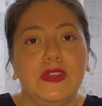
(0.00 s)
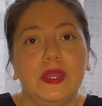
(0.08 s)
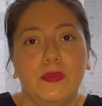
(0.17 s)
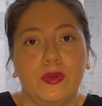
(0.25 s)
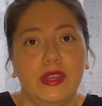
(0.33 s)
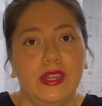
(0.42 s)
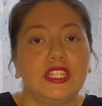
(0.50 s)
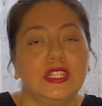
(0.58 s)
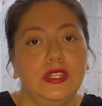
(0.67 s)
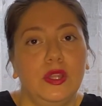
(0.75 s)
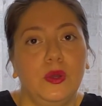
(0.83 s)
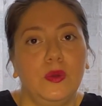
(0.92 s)
important to
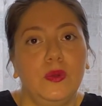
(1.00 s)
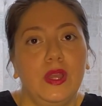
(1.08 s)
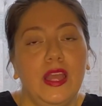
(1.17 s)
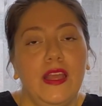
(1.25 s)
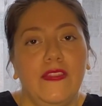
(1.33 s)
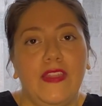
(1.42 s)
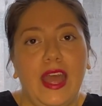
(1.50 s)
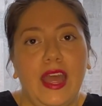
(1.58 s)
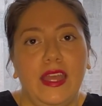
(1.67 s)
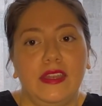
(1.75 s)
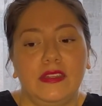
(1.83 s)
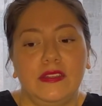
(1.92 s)
know
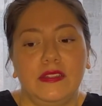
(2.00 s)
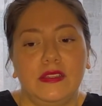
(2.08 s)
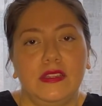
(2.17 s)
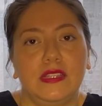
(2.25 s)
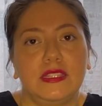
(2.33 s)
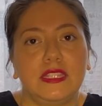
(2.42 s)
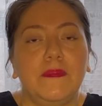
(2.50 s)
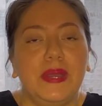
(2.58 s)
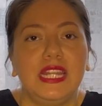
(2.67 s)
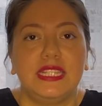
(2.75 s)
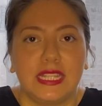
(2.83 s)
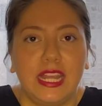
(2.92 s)
that
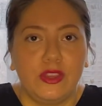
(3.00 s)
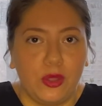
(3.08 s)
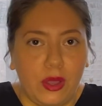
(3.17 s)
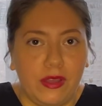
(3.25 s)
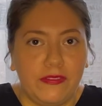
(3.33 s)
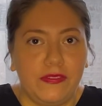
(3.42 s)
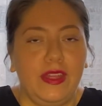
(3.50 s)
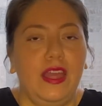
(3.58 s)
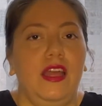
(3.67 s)
somebody signed off